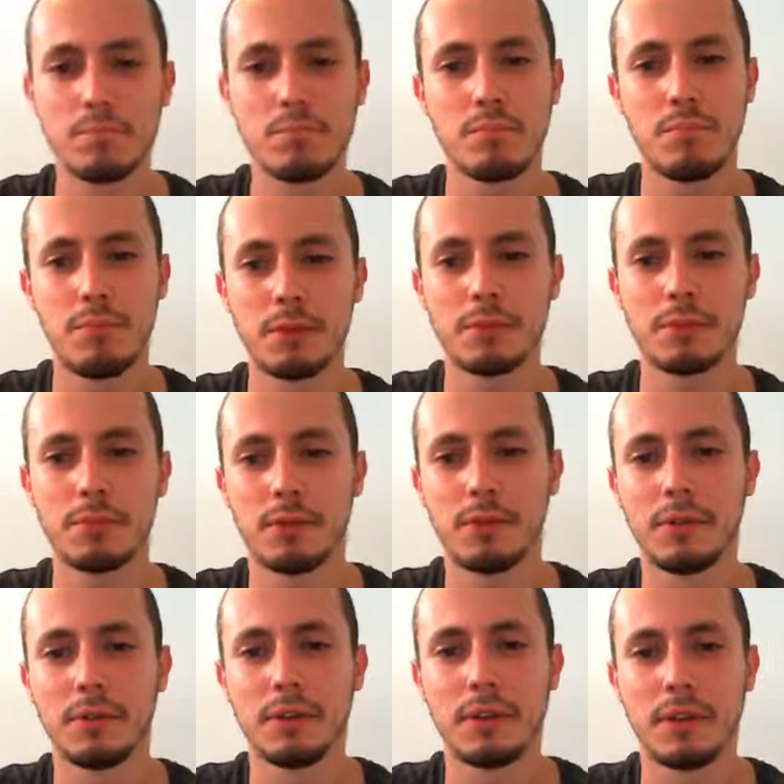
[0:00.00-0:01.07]

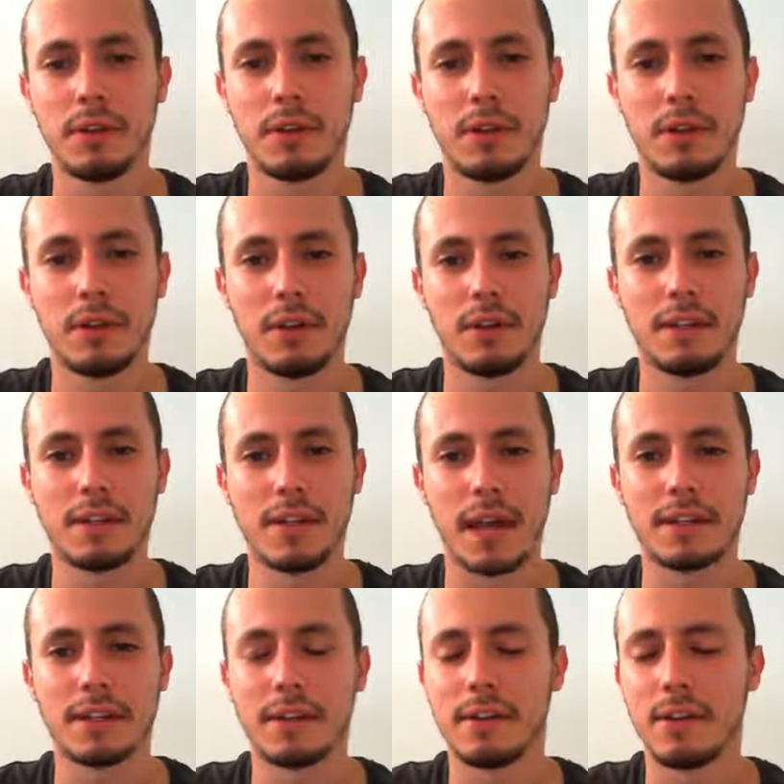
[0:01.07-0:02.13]
possible
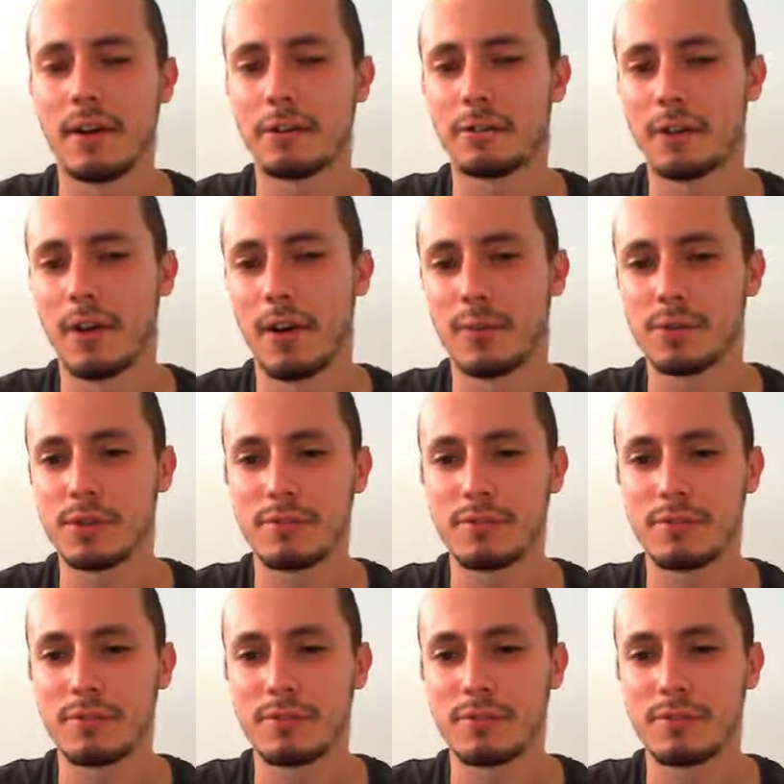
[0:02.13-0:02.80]
tactical outcomes.